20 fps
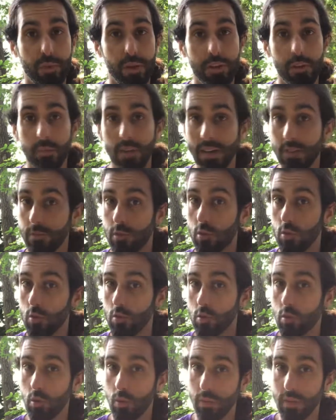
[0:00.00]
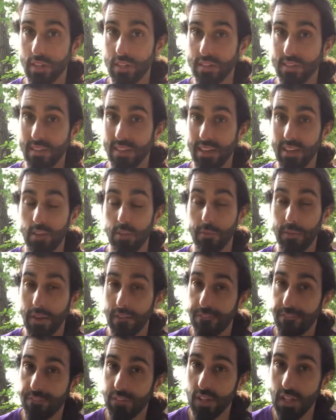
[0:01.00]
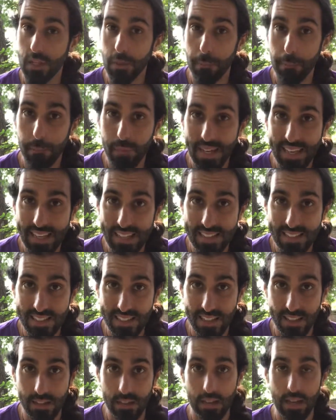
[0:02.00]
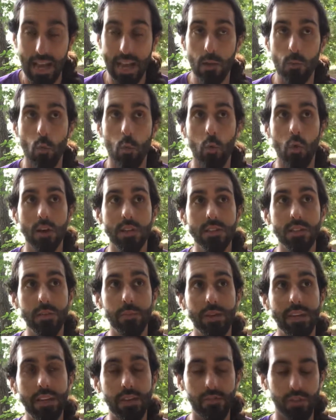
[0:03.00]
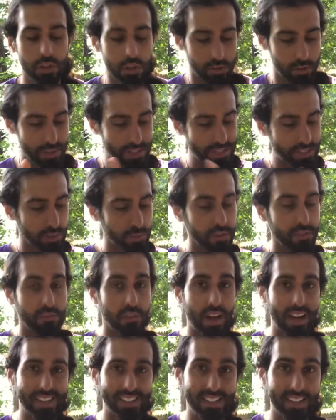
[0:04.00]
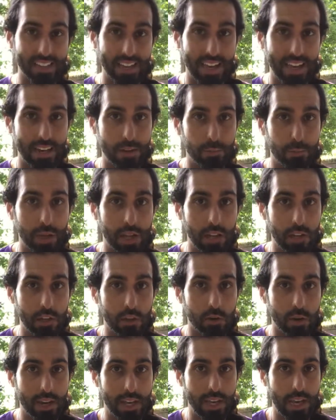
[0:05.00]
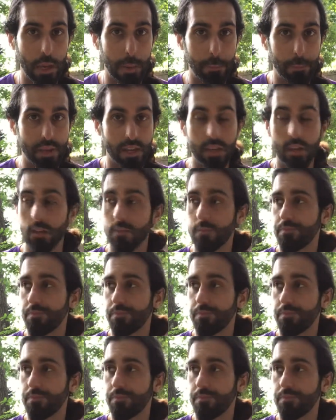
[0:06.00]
But you might do 2 meals a day and you might feel amazing. I want to make a video on intermittent fasting and Paleo AIP.